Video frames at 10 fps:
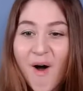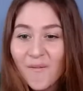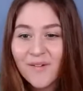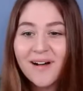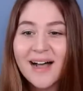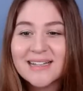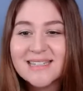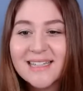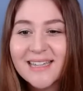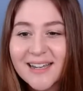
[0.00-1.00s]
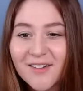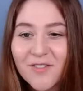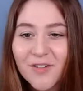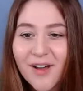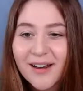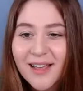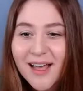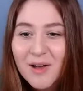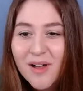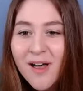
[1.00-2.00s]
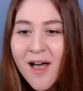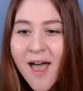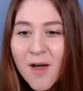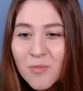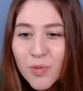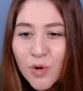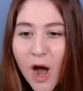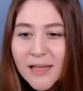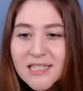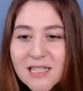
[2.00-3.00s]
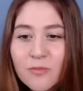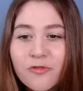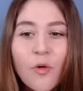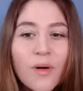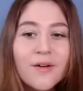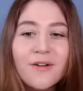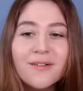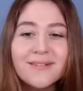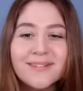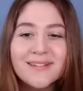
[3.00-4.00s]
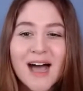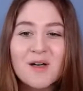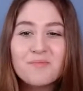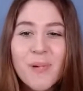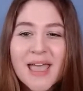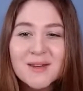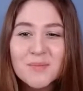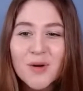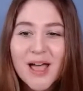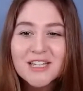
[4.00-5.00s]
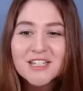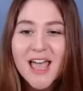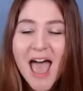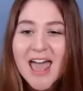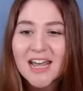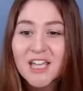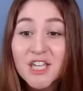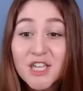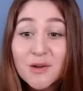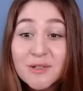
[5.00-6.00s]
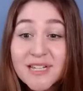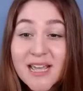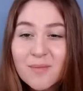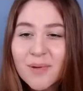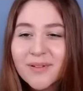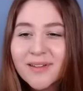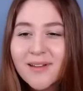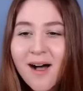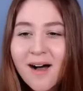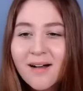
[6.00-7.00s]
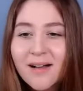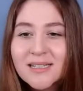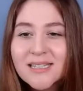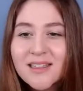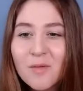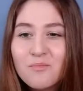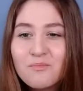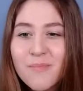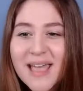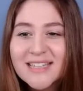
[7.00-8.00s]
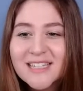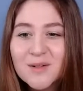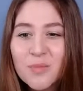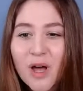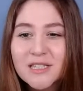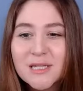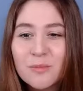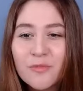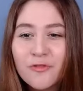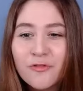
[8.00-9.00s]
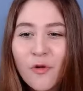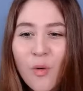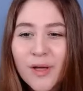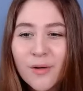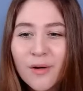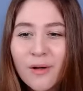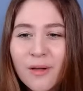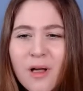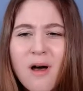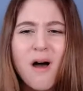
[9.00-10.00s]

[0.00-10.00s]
Oh, I see here, Veronica brought some foil, a paintbrush, and a Q-tip. I see that Mason brought some foil.